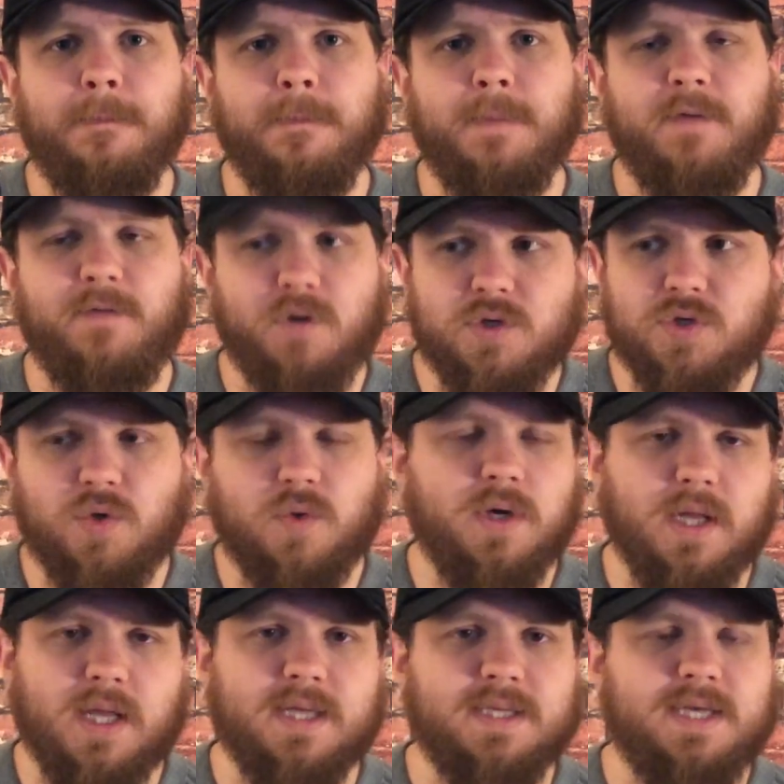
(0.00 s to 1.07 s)
If you
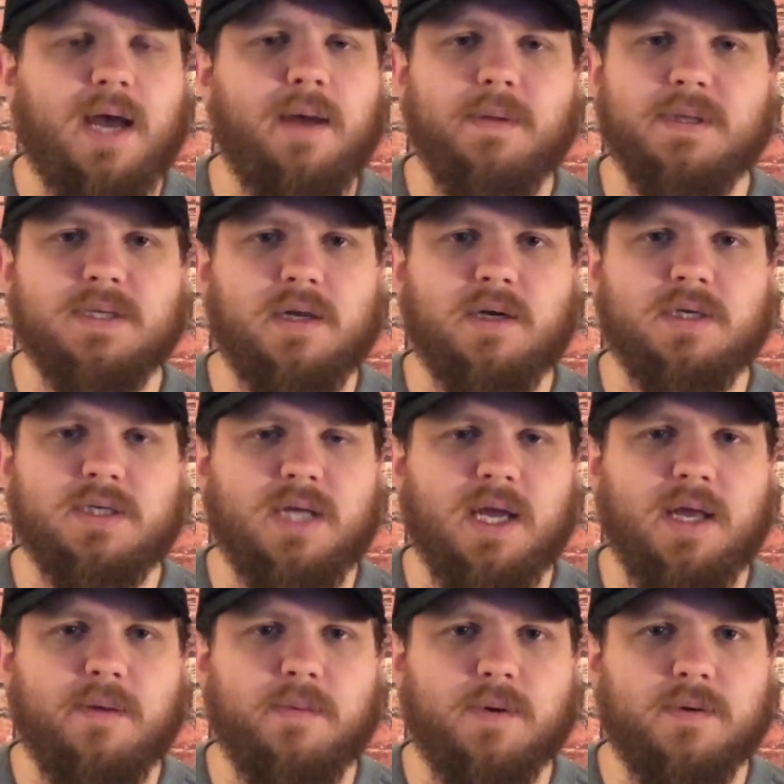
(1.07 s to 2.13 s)
enjoyed it at the time, that's
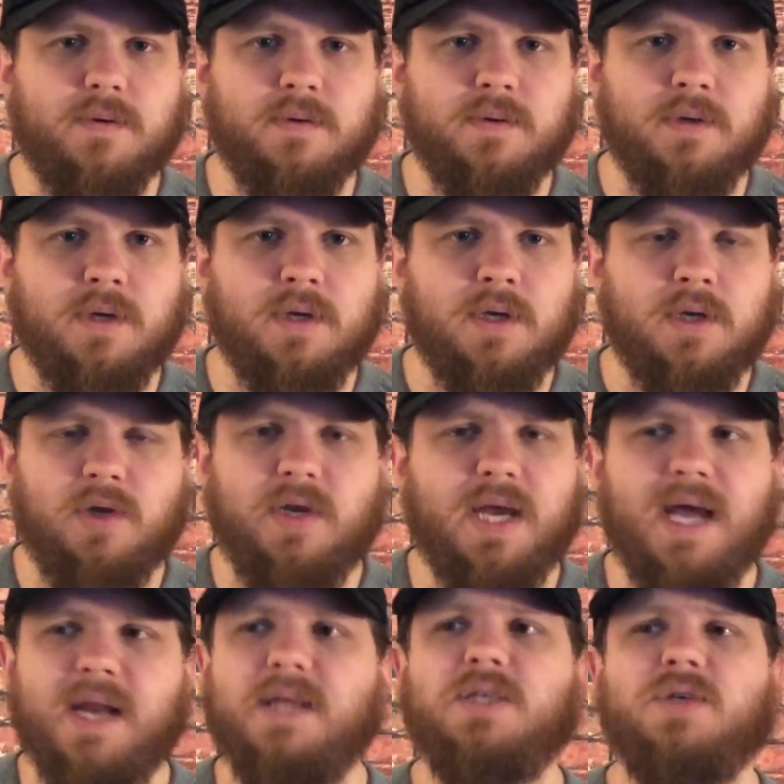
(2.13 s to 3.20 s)
understandable. You
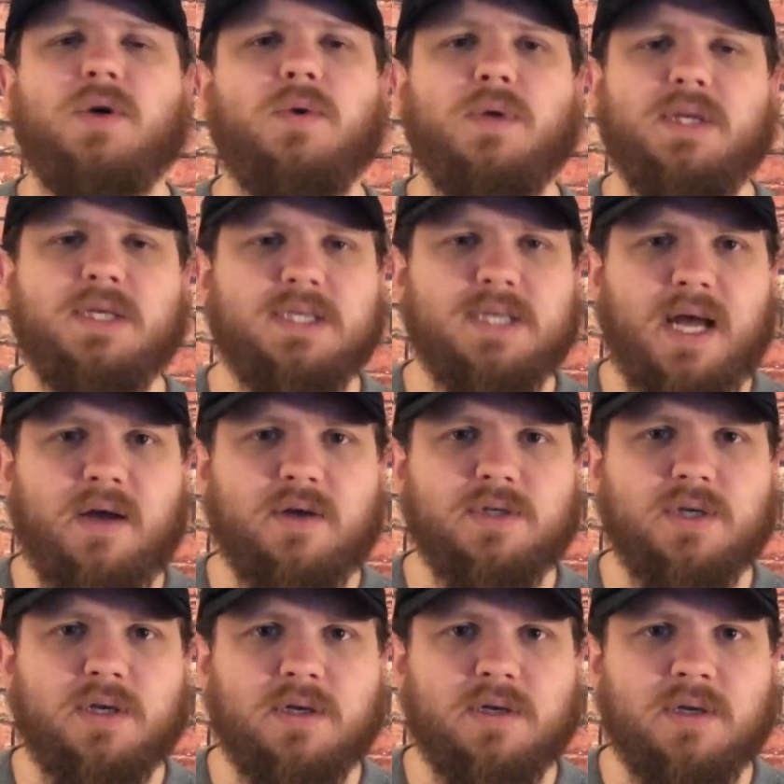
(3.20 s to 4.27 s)
got into it with
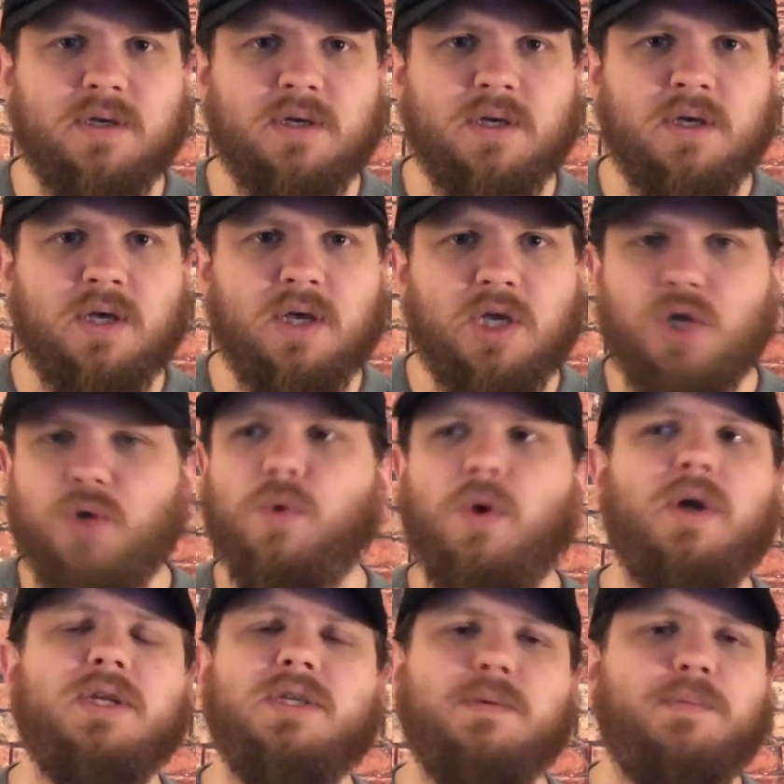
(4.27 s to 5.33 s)
nostalgia. You
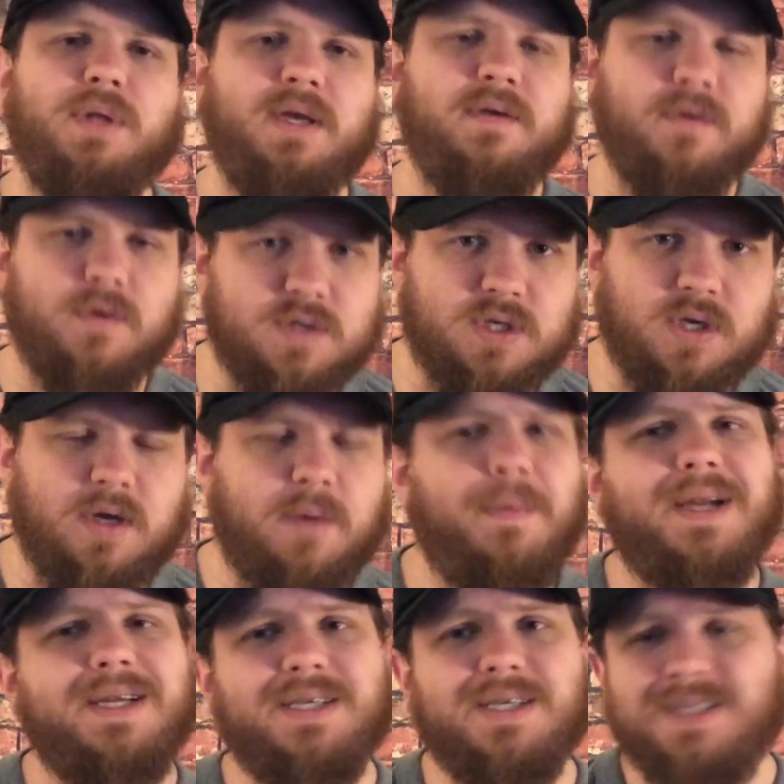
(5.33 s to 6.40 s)
wanted to believe it was good,
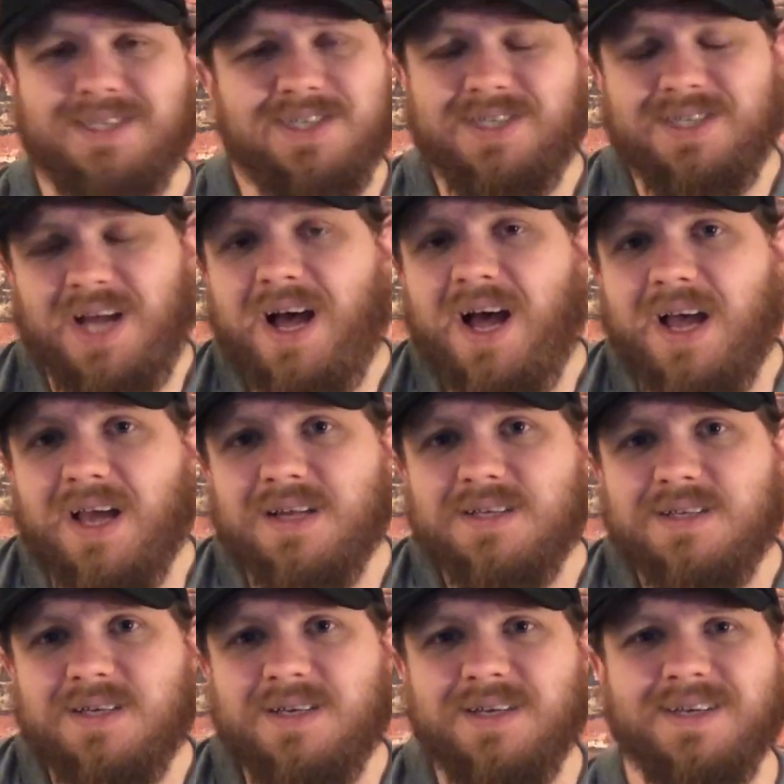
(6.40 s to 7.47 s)
but it's just
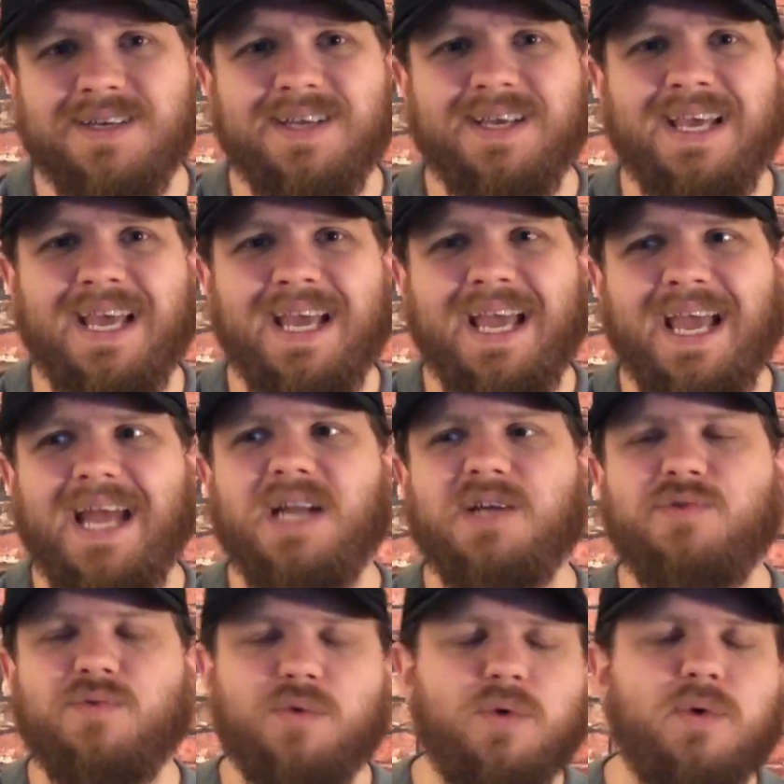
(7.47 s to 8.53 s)
not. And
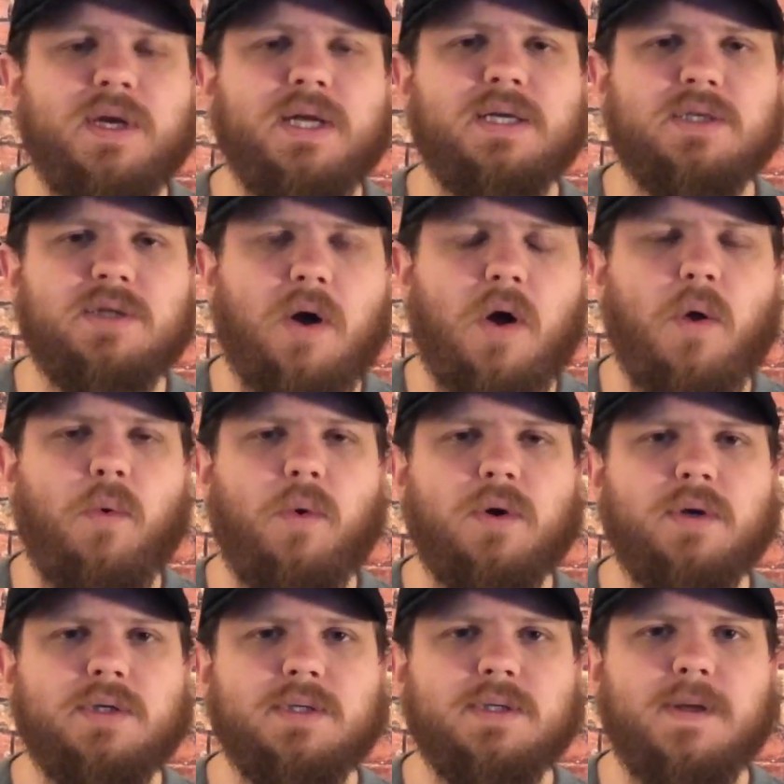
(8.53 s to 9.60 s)
it's ruining Star
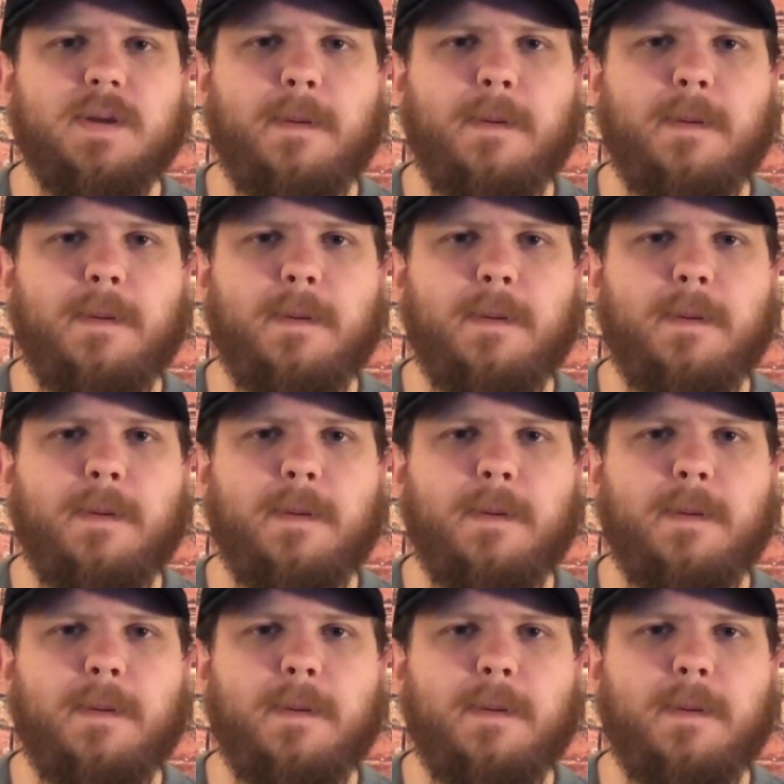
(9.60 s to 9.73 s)
Wars.